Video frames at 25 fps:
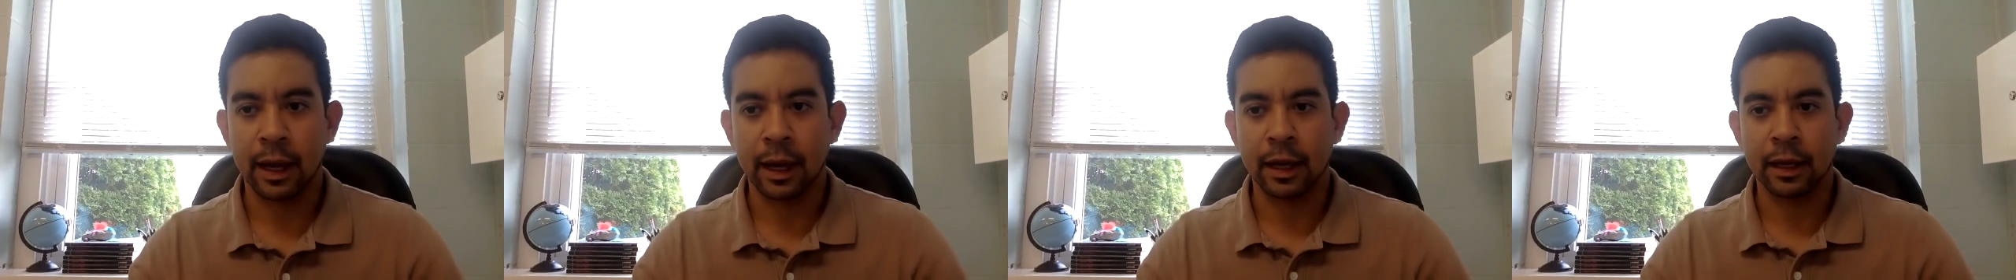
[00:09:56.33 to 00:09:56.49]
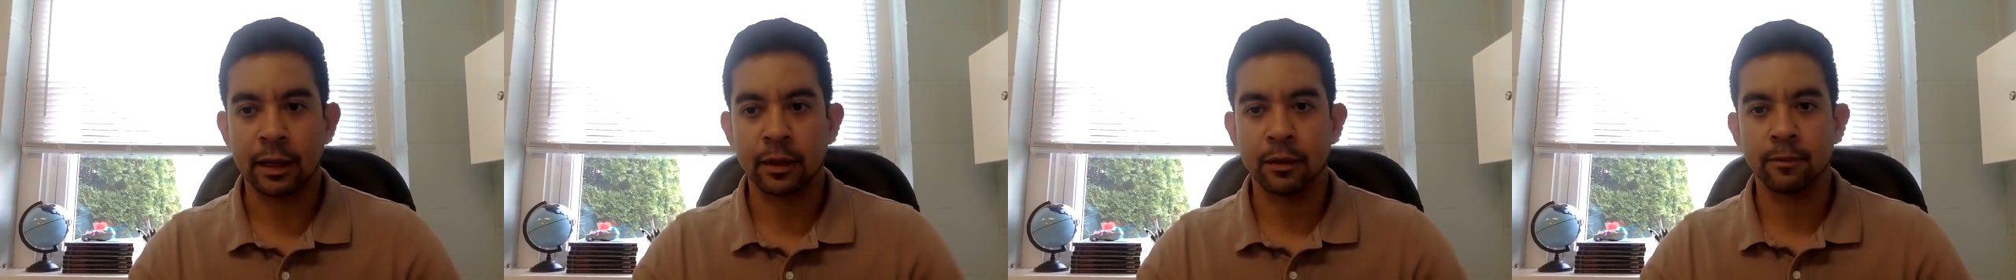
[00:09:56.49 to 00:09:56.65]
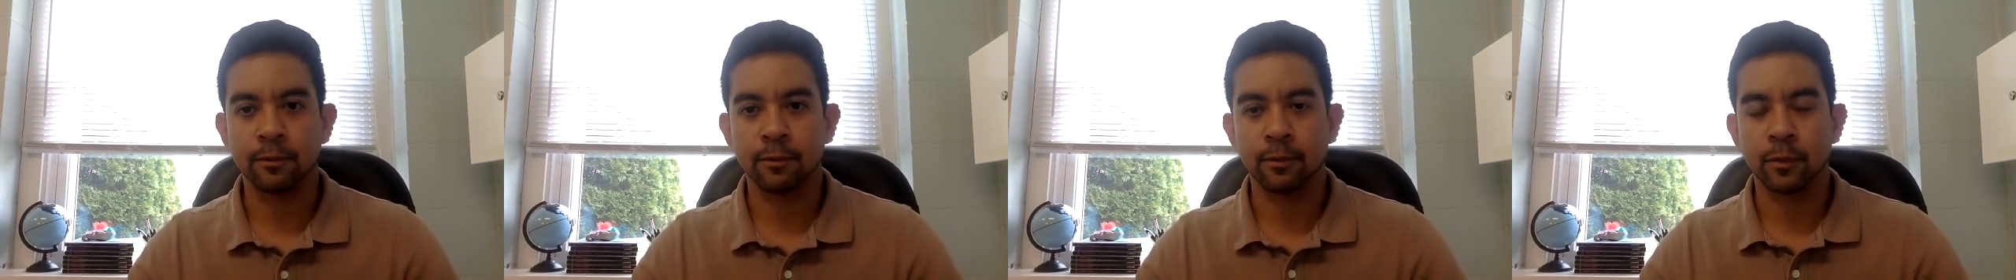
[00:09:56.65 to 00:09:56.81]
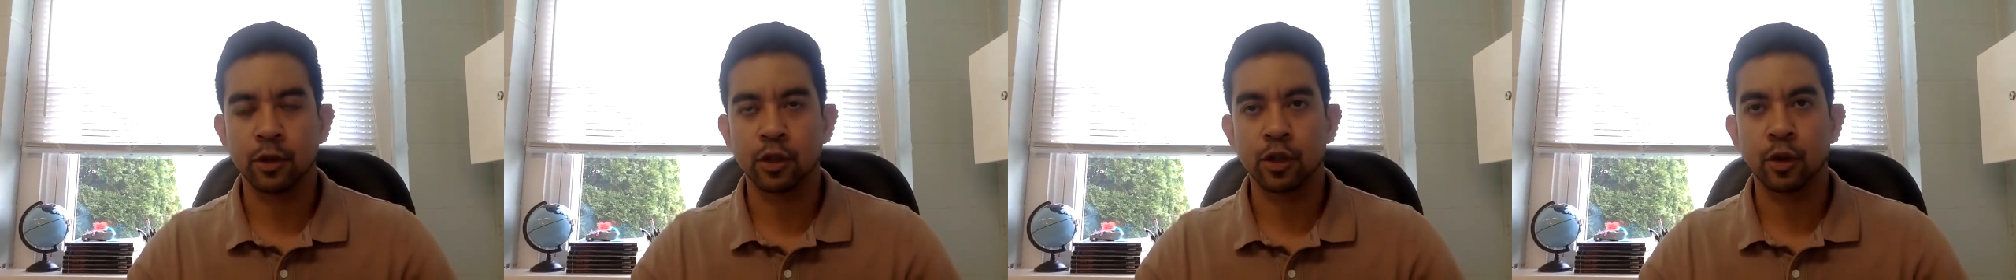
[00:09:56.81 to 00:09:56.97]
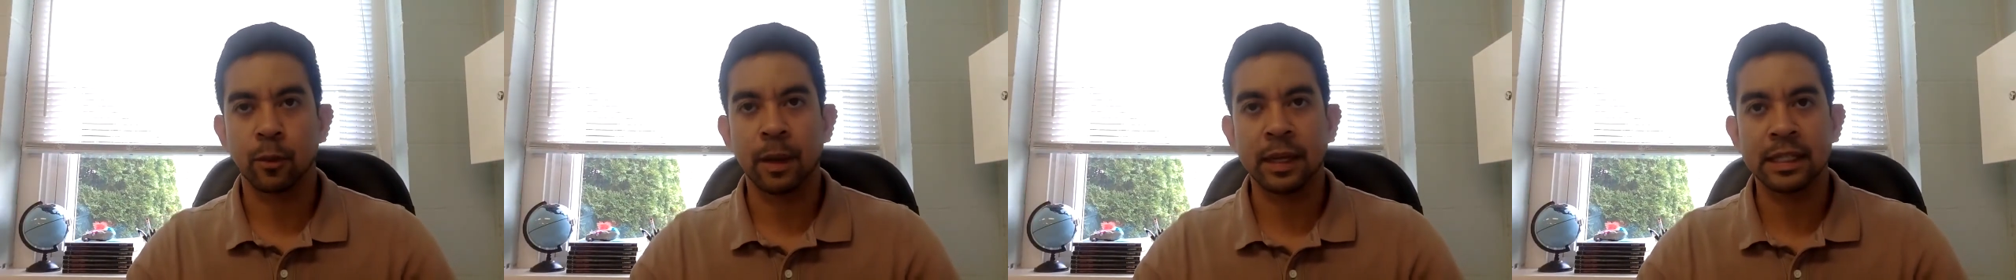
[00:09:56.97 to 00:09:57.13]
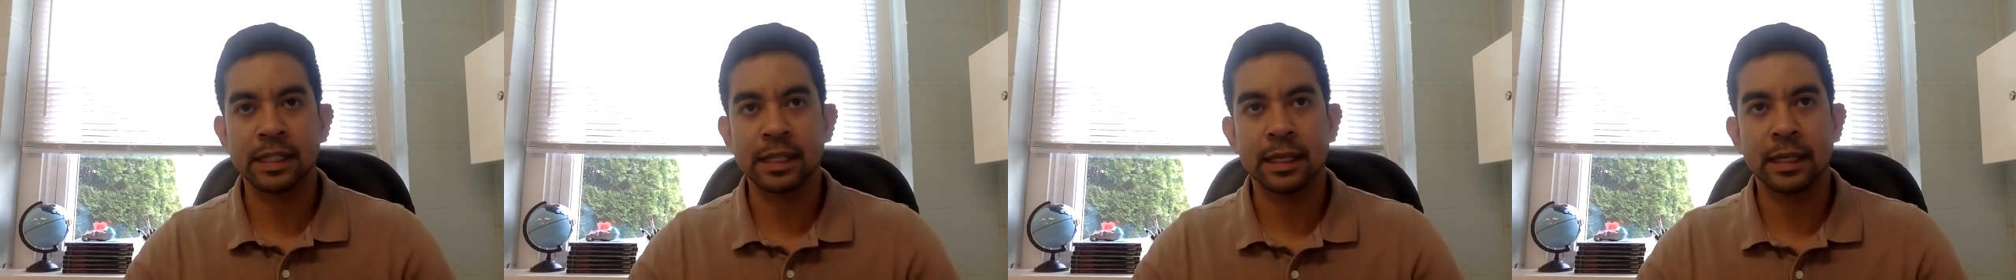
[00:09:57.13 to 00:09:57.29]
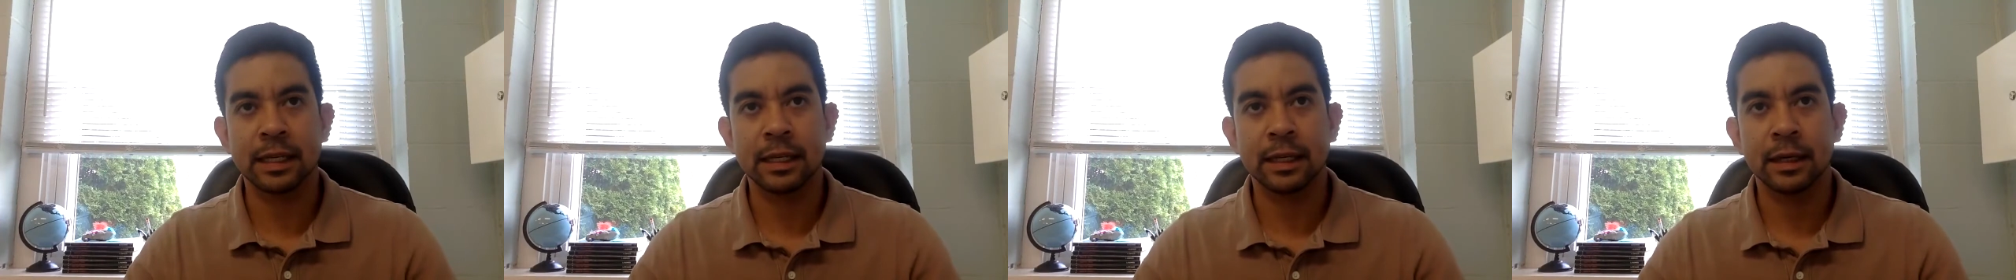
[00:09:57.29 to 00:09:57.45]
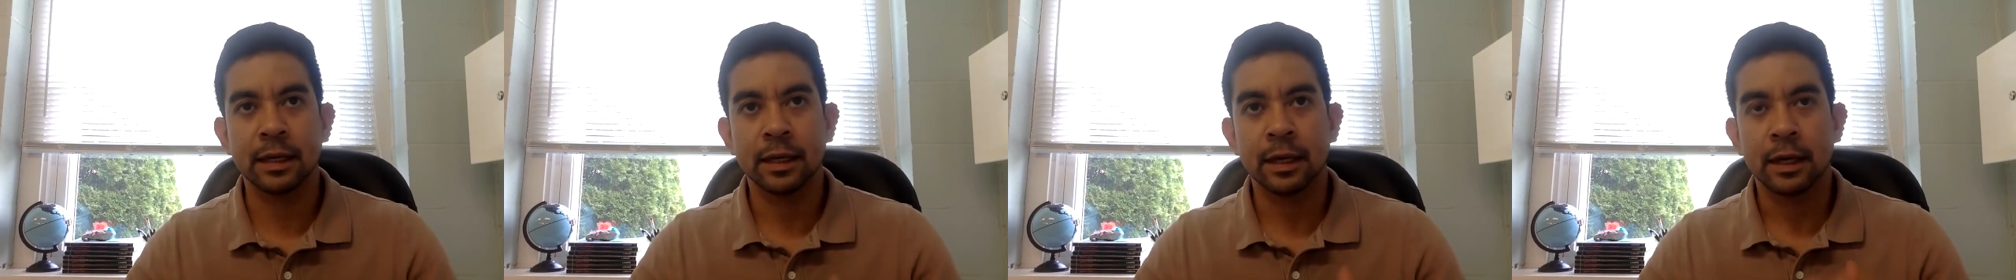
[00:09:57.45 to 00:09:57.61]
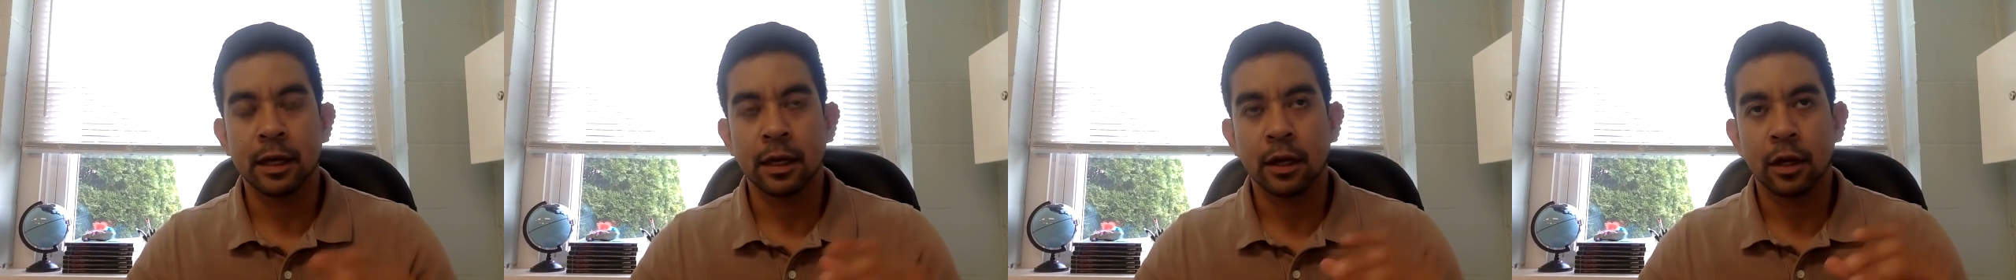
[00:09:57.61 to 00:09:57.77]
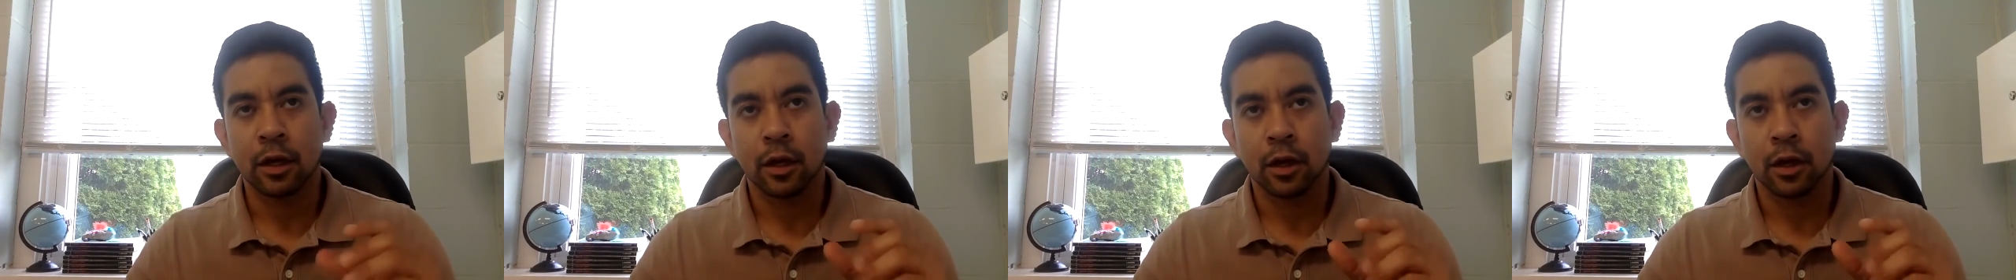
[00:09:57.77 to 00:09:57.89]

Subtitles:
And so basically,